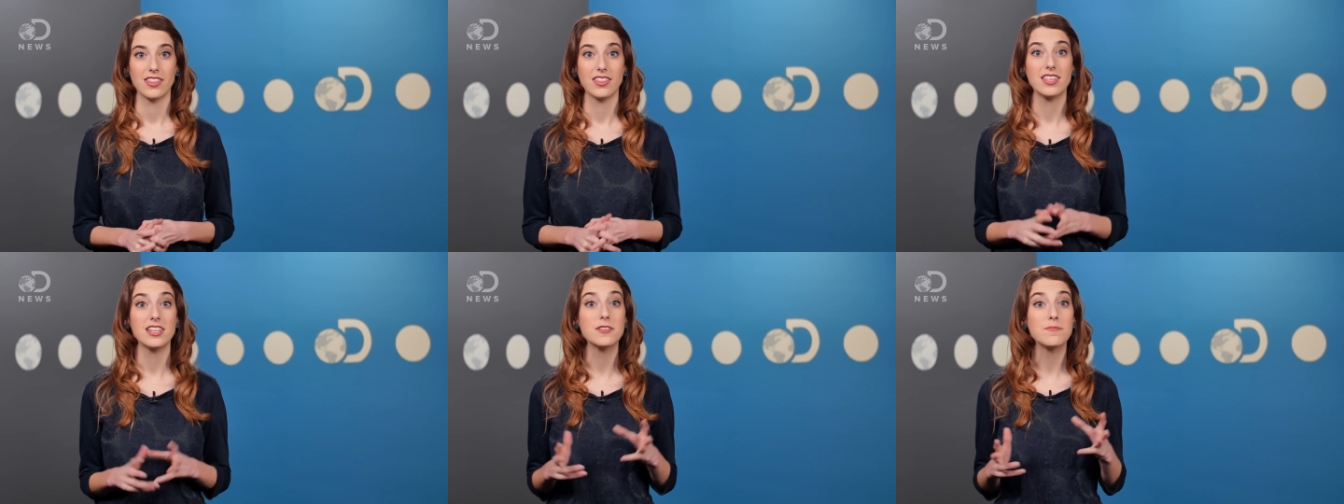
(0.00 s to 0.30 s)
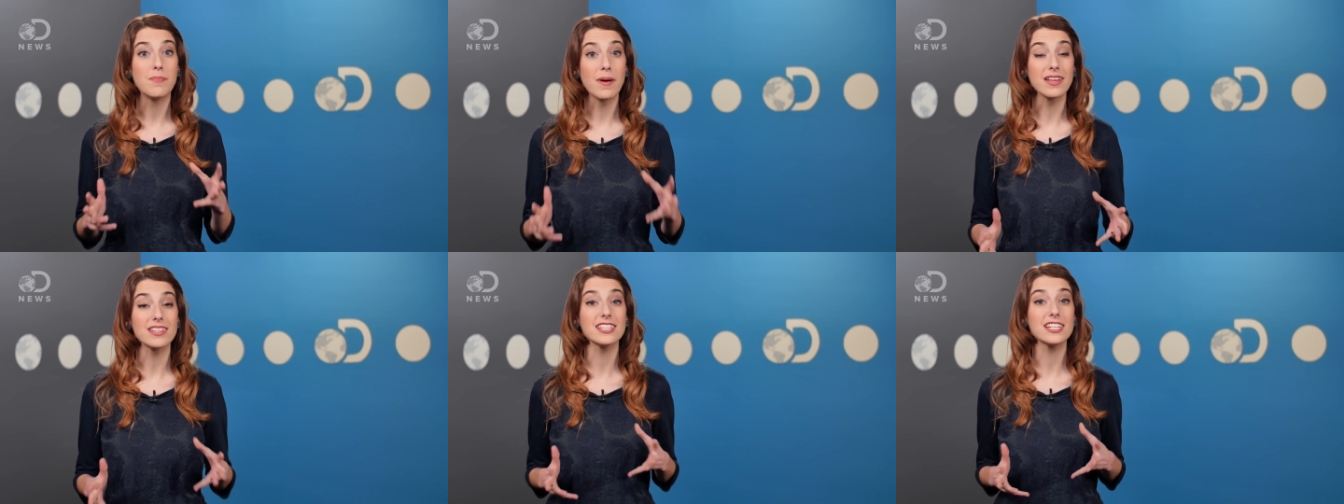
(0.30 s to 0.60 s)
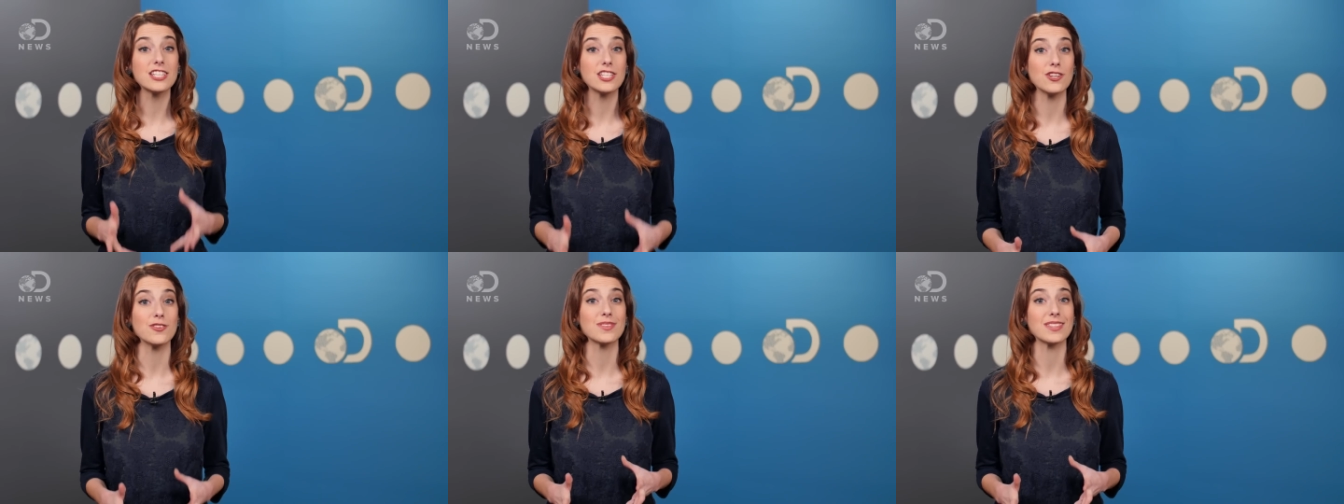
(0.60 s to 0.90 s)
These
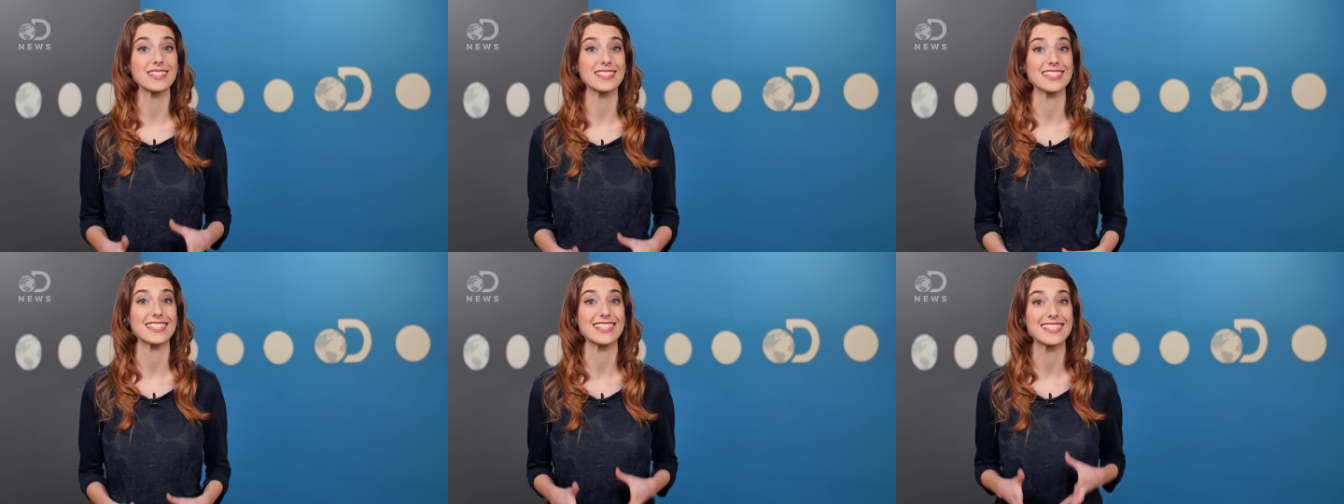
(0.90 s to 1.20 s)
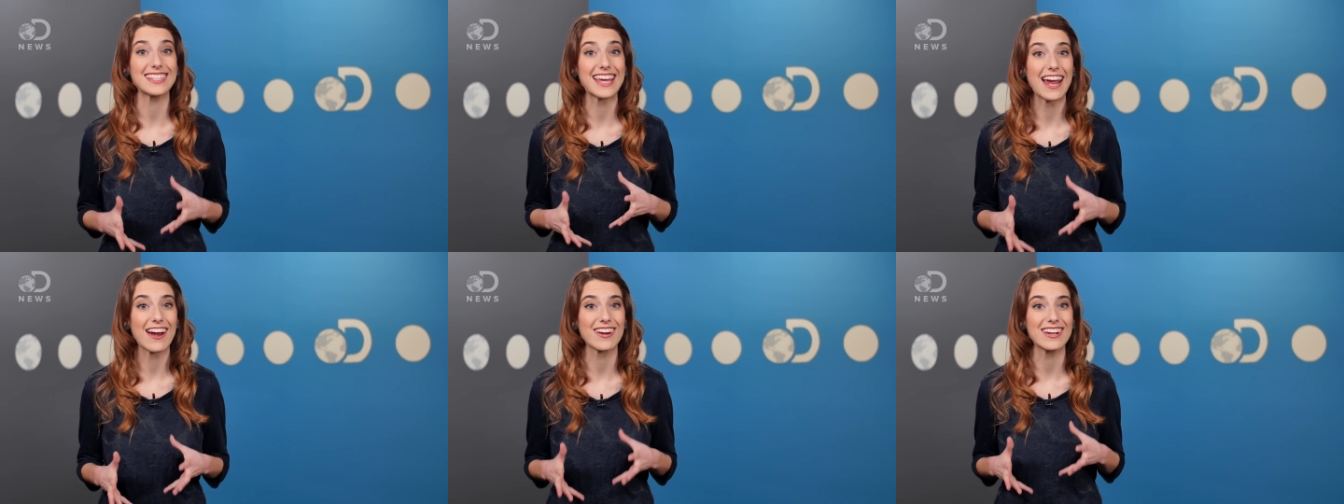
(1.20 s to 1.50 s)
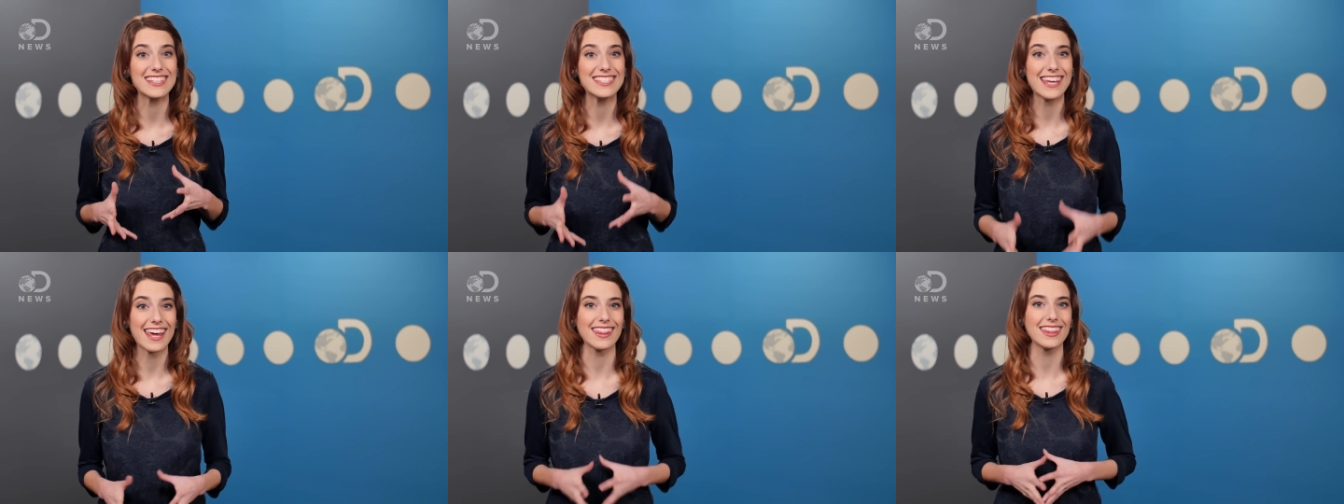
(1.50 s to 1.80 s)
buzzing nuisances carry
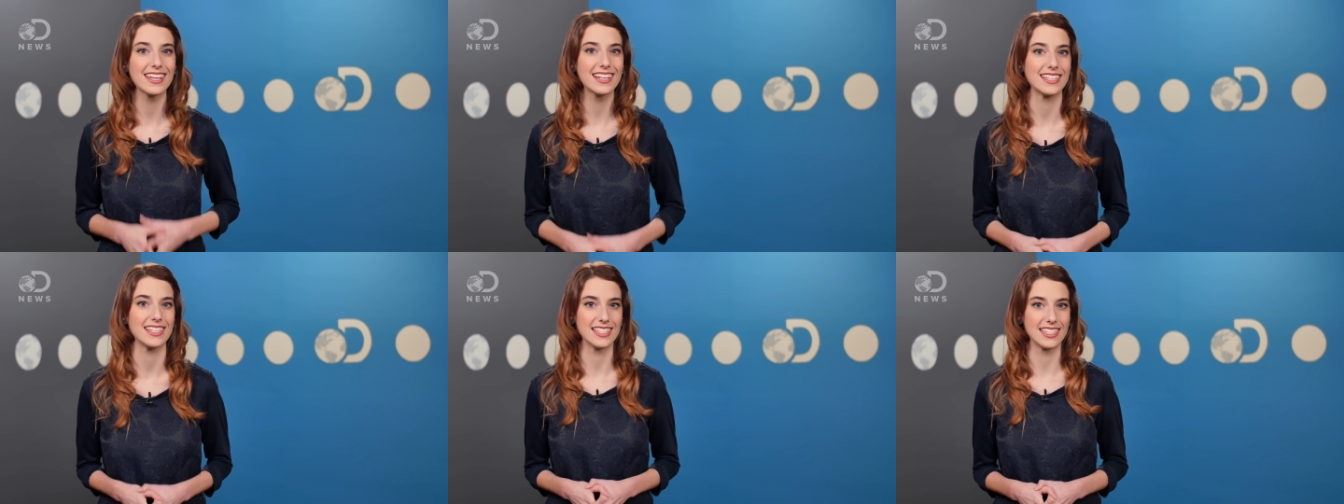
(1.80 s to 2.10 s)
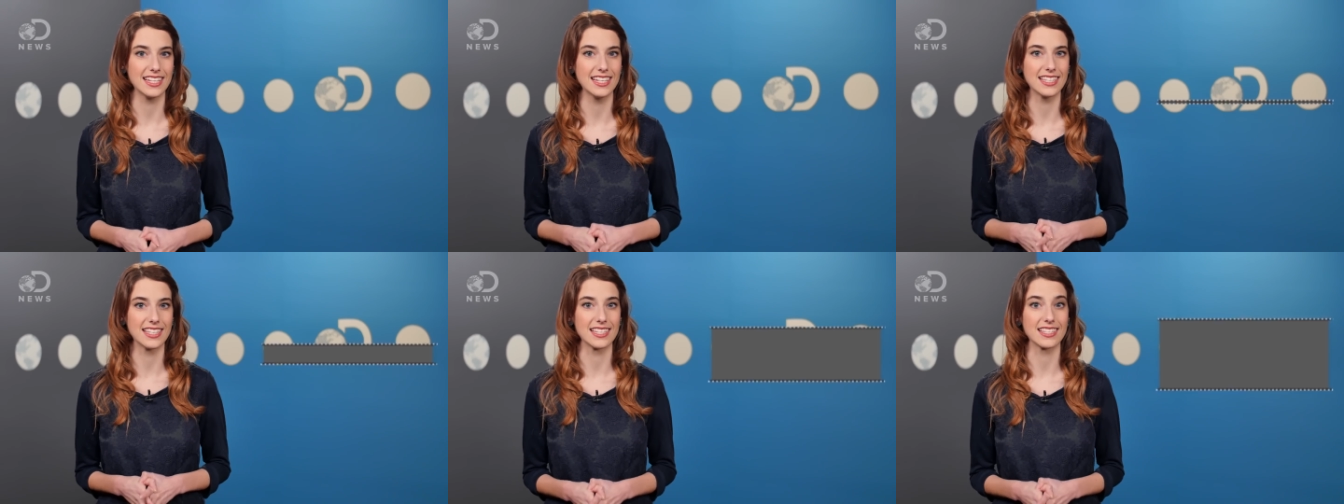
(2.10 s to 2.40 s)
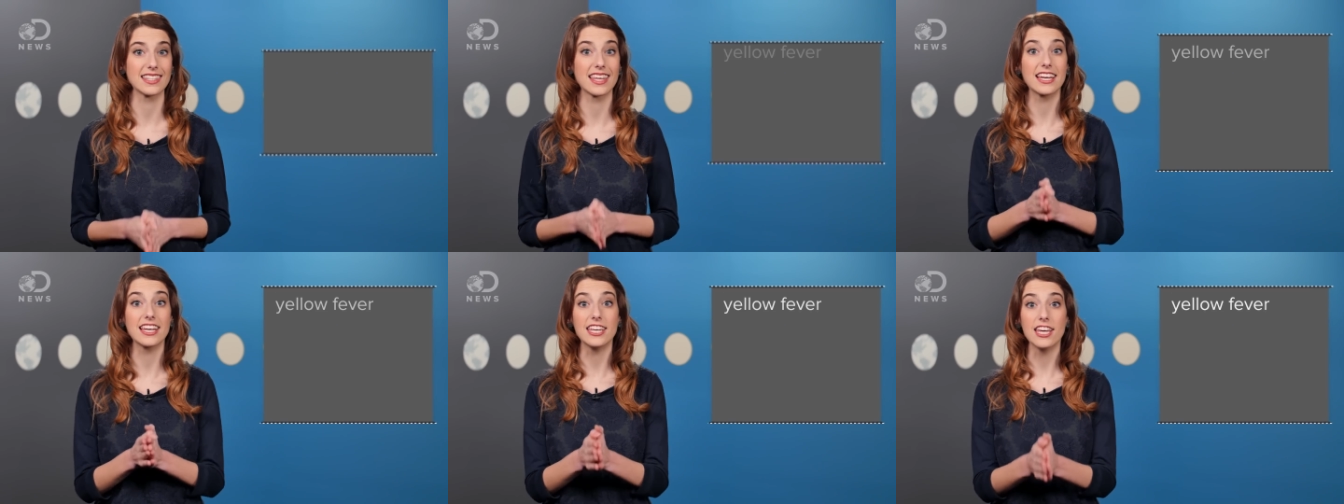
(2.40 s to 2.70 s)
deadly diseases
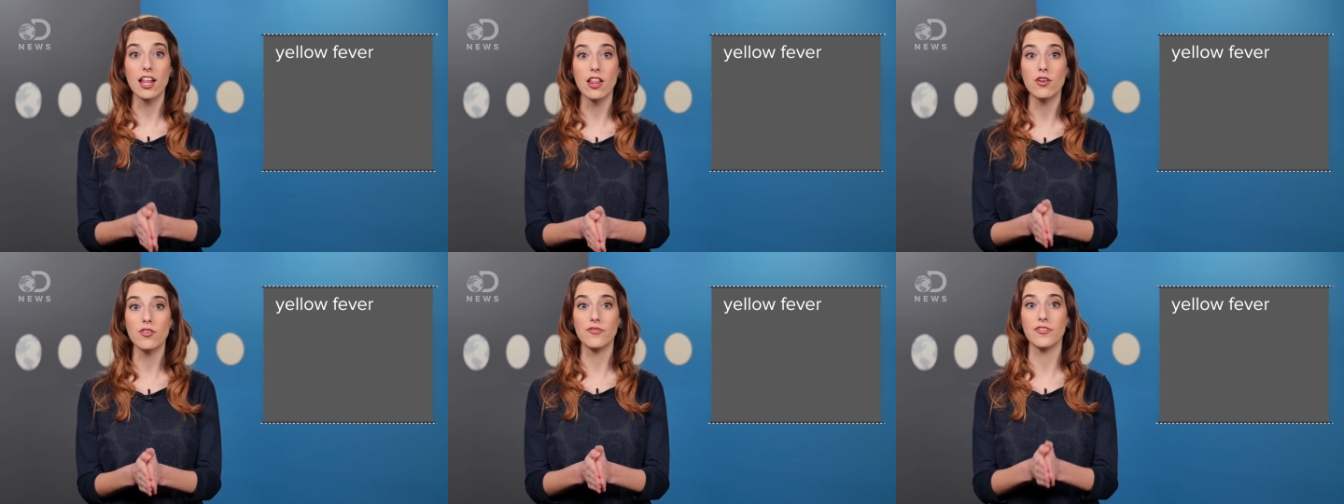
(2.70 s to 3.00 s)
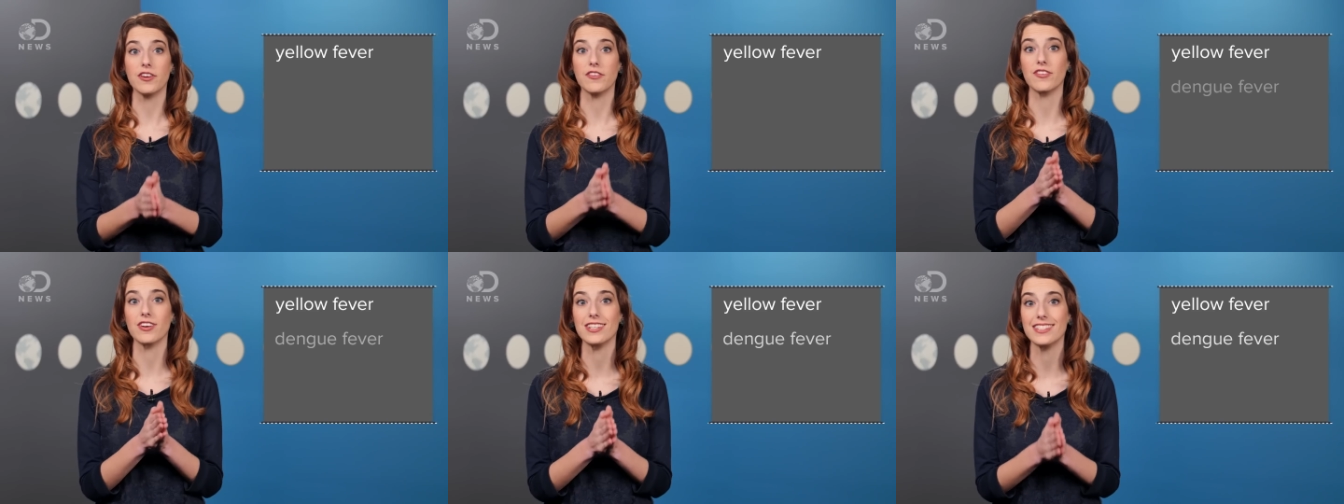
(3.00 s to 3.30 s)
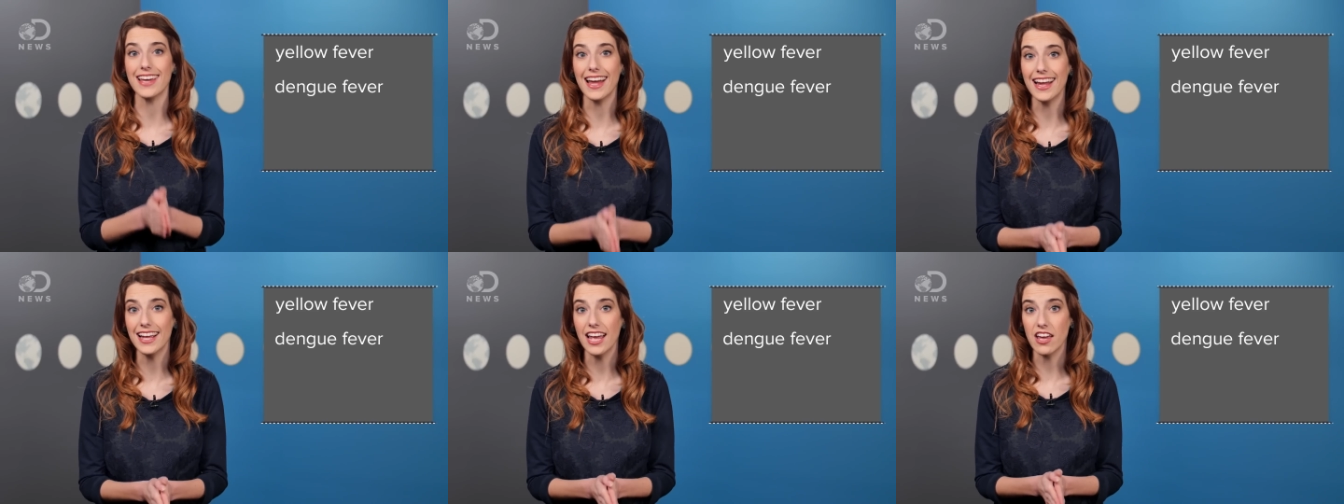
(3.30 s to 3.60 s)
like yellow fever,
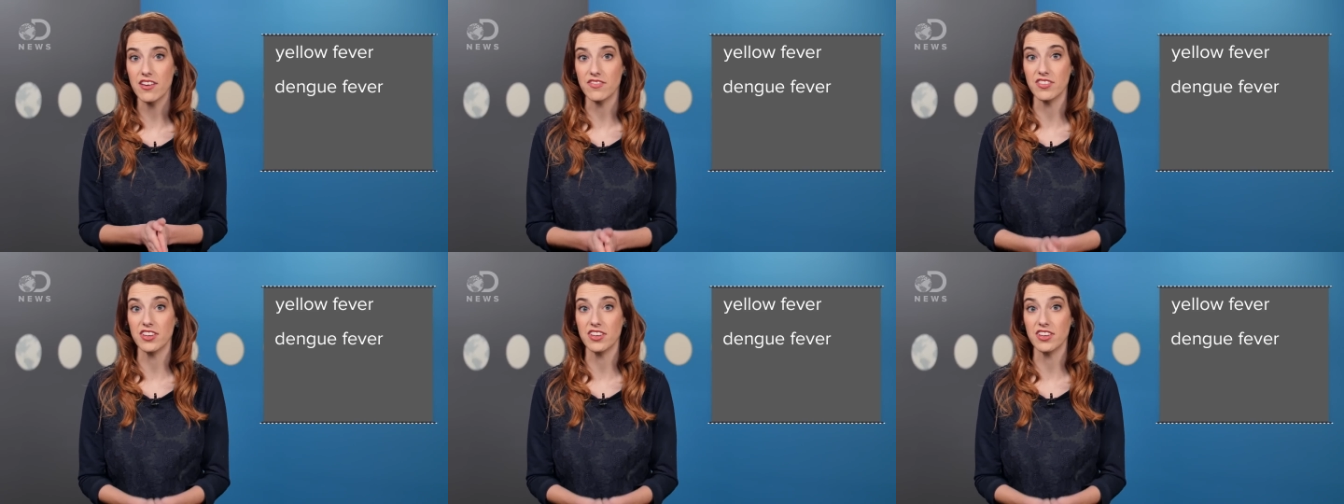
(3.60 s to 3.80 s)
dengue